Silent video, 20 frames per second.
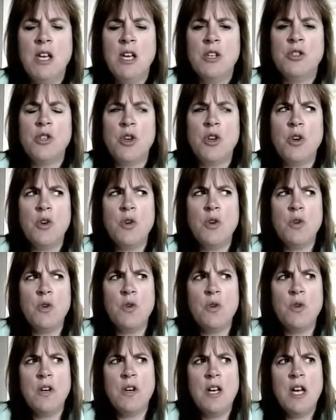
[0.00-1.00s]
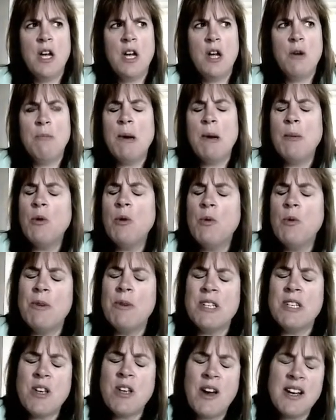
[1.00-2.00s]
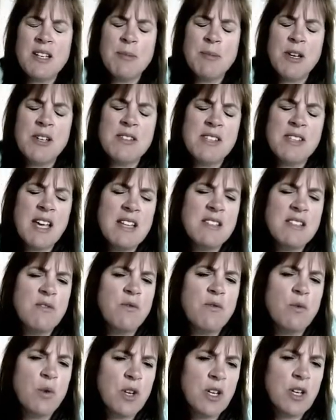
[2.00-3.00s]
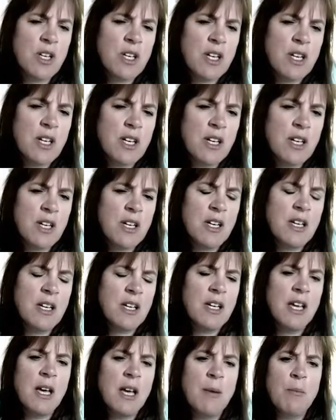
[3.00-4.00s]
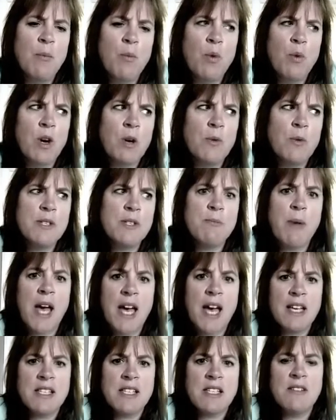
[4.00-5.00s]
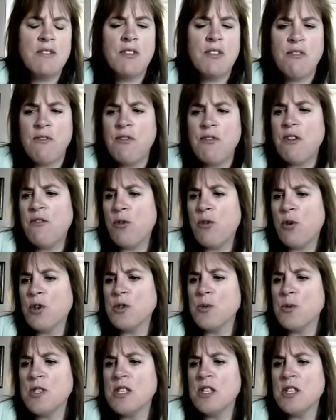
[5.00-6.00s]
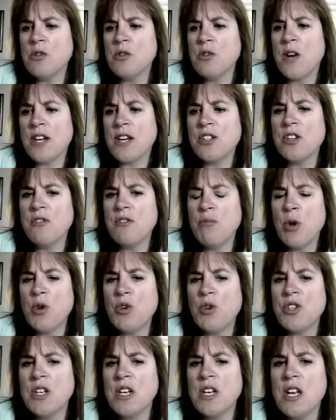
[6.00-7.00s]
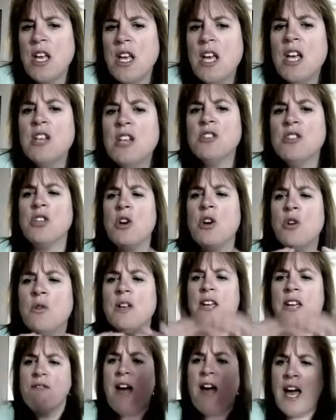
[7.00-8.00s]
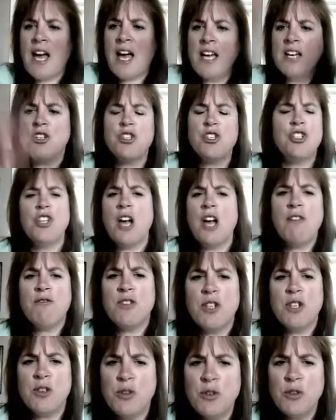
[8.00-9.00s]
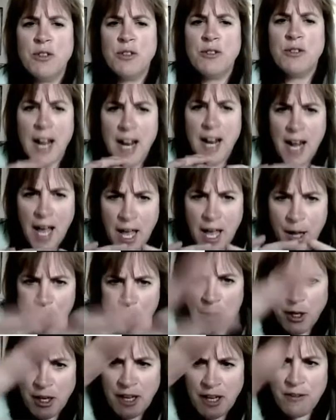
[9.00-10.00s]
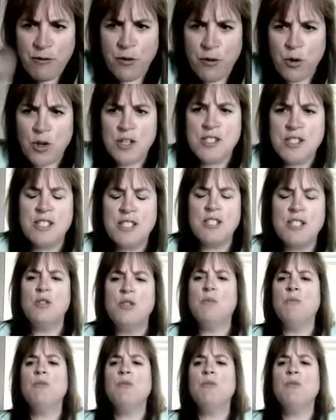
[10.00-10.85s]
So remember when we talked about signs of work, work was positive if the force was in the direction of motion. So if I shove you, right, I apply a force and you